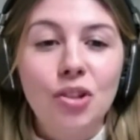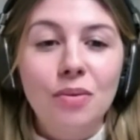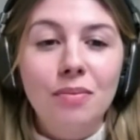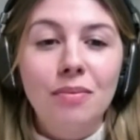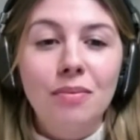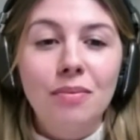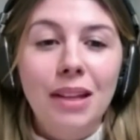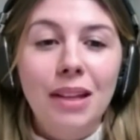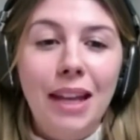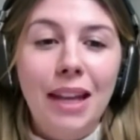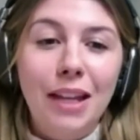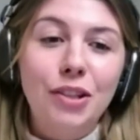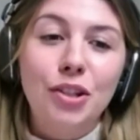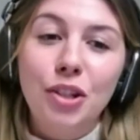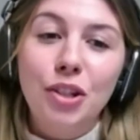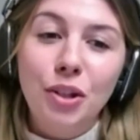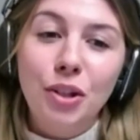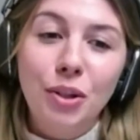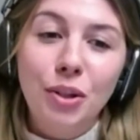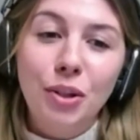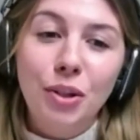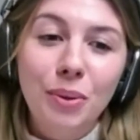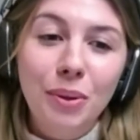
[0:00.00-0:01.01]
which
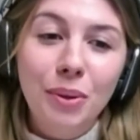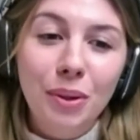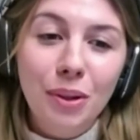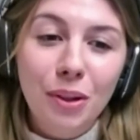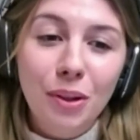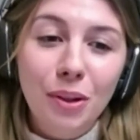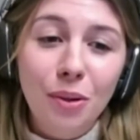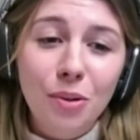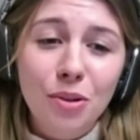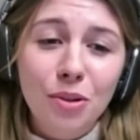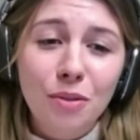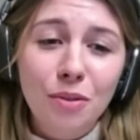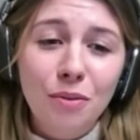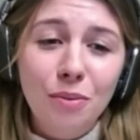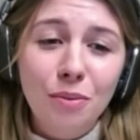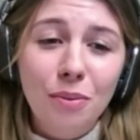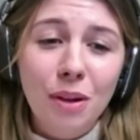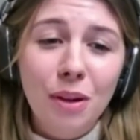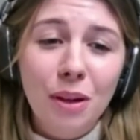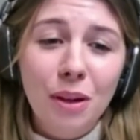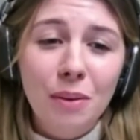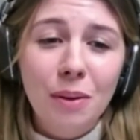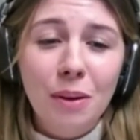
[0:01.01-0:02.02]
led to
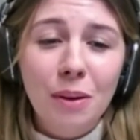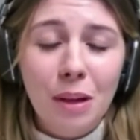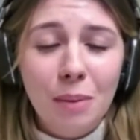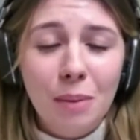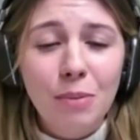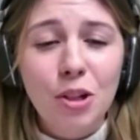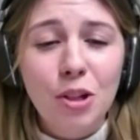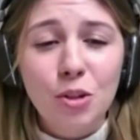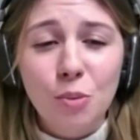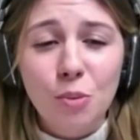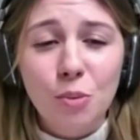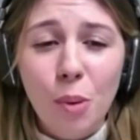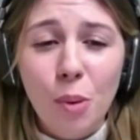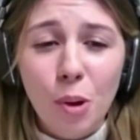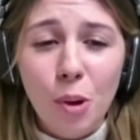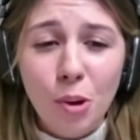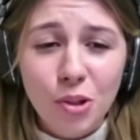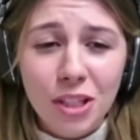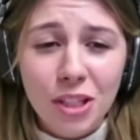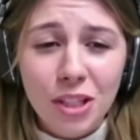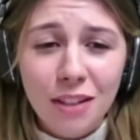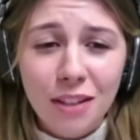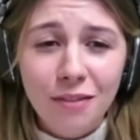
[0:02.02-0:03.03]
lots of a
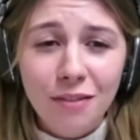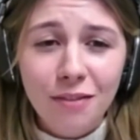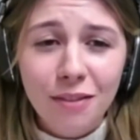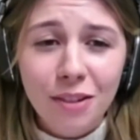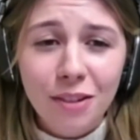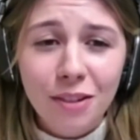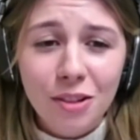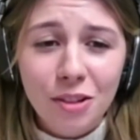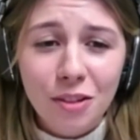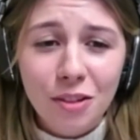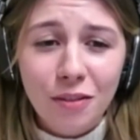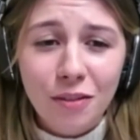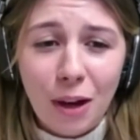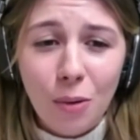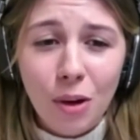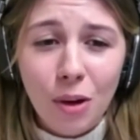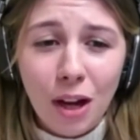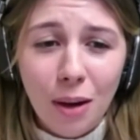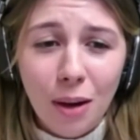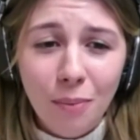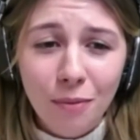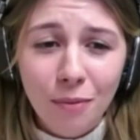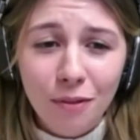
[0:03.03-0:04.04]
much more positive
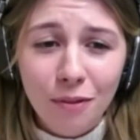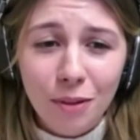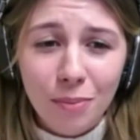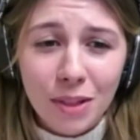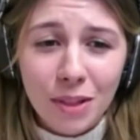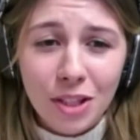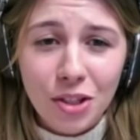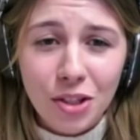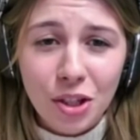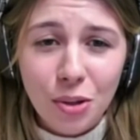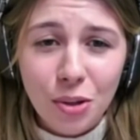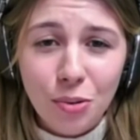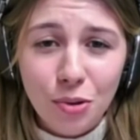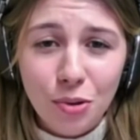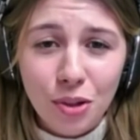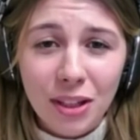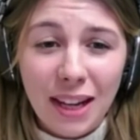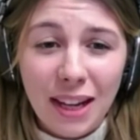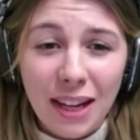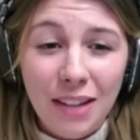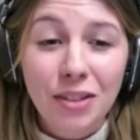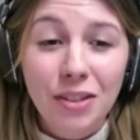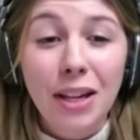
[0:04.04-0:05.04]
sort of outcome from these
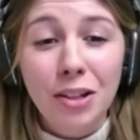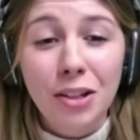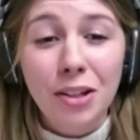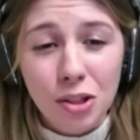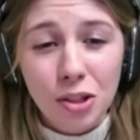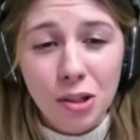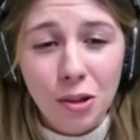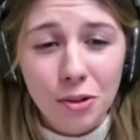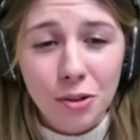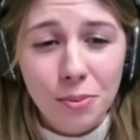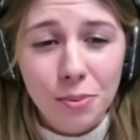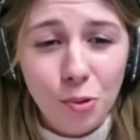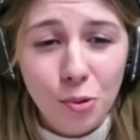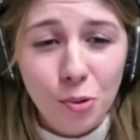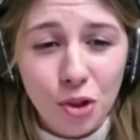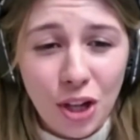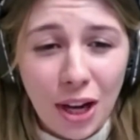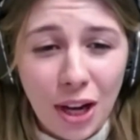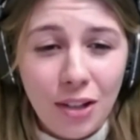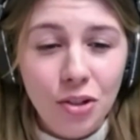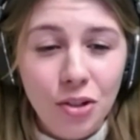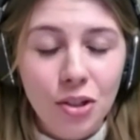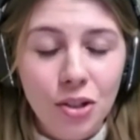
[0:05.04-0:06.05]
children, and
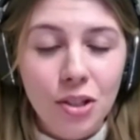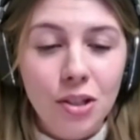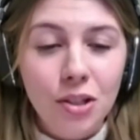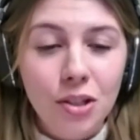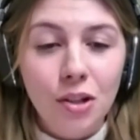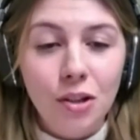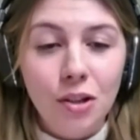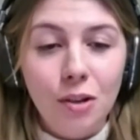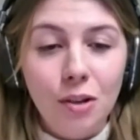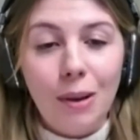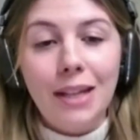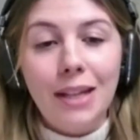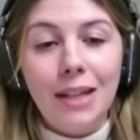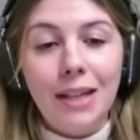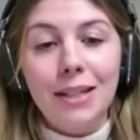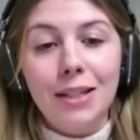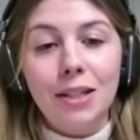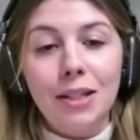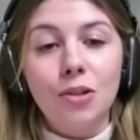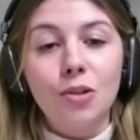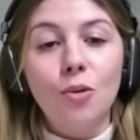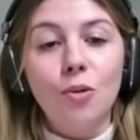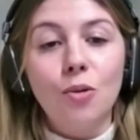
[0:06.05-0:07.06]
lots more changes took
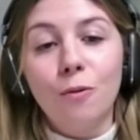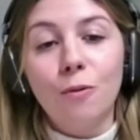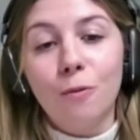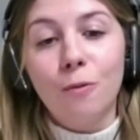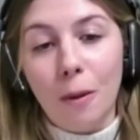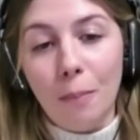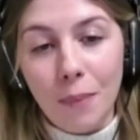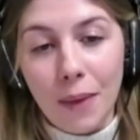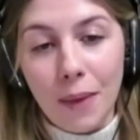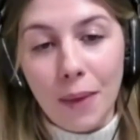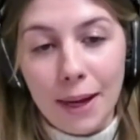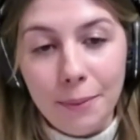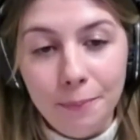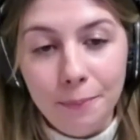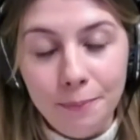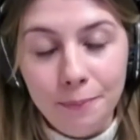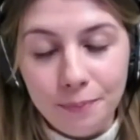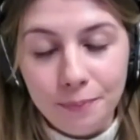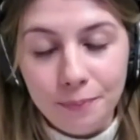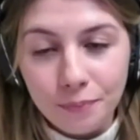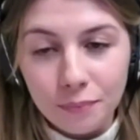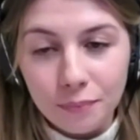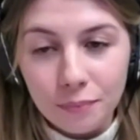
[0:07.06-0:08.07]
place in the school from
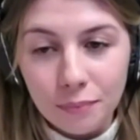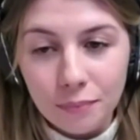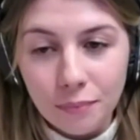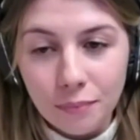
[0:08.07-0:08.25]
that.